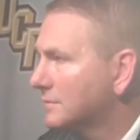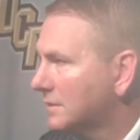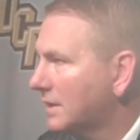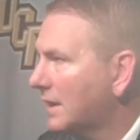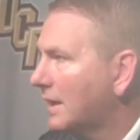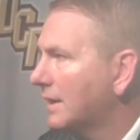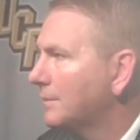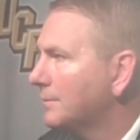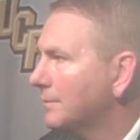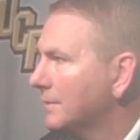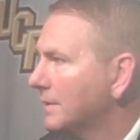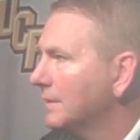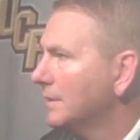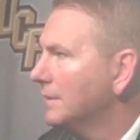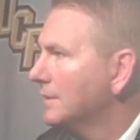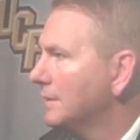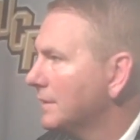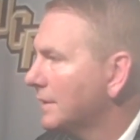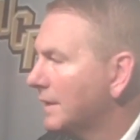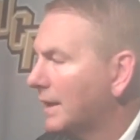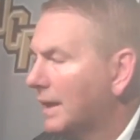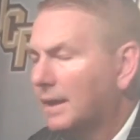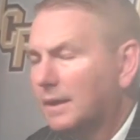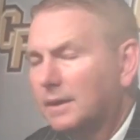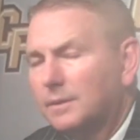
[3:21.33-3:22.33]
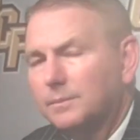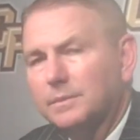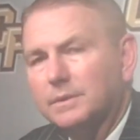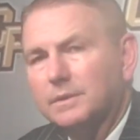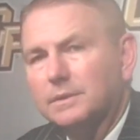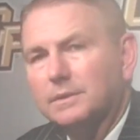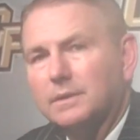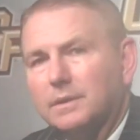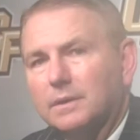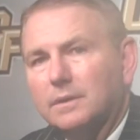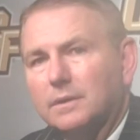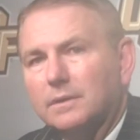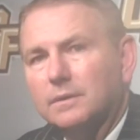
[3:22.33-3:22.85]
type game,
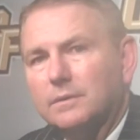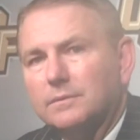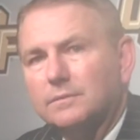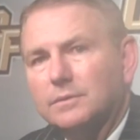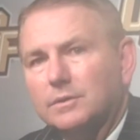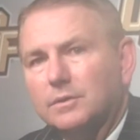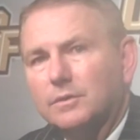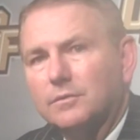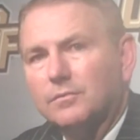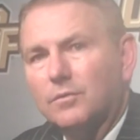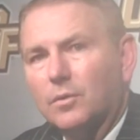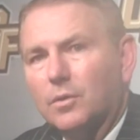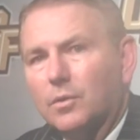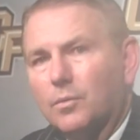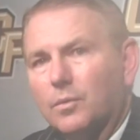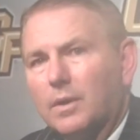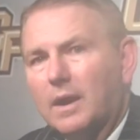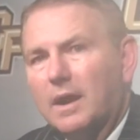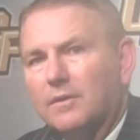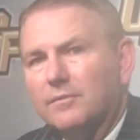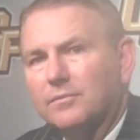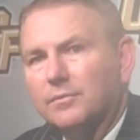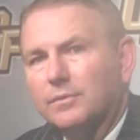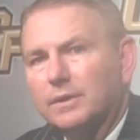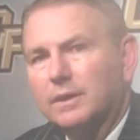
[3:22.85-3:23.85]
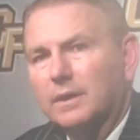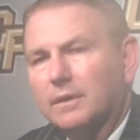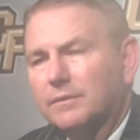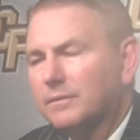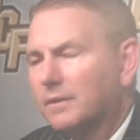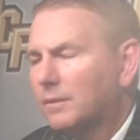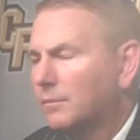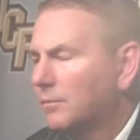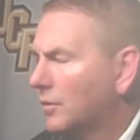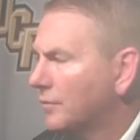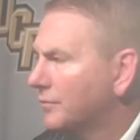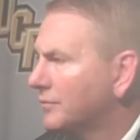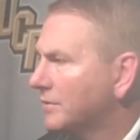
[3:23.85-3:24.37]
and you know, for a rivalry, I
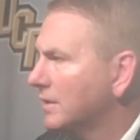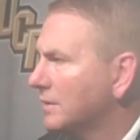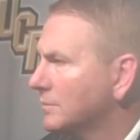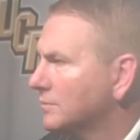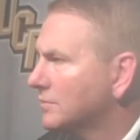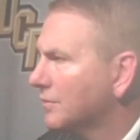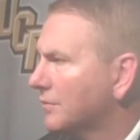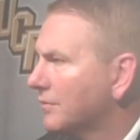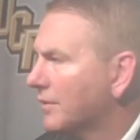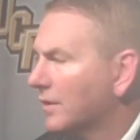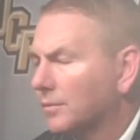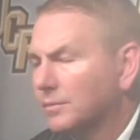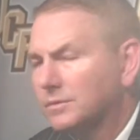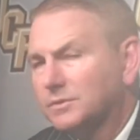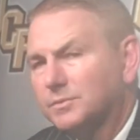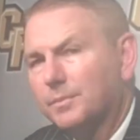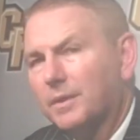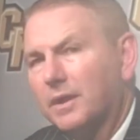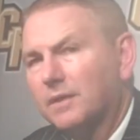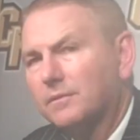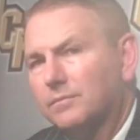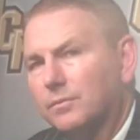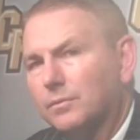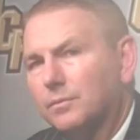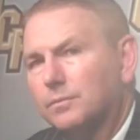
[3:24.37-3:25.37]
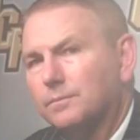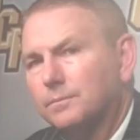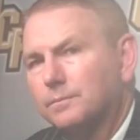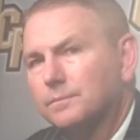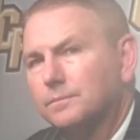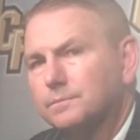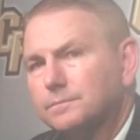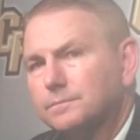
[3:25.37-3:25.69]
thought both teams were very respectful.